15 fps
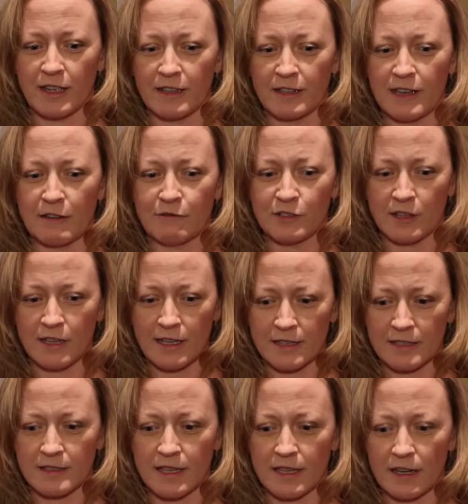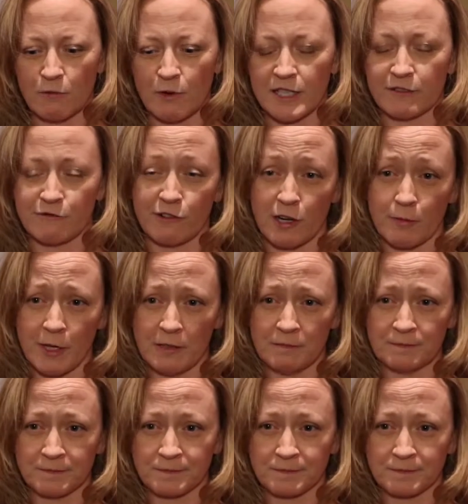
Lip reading: And after that, then I went to pharma.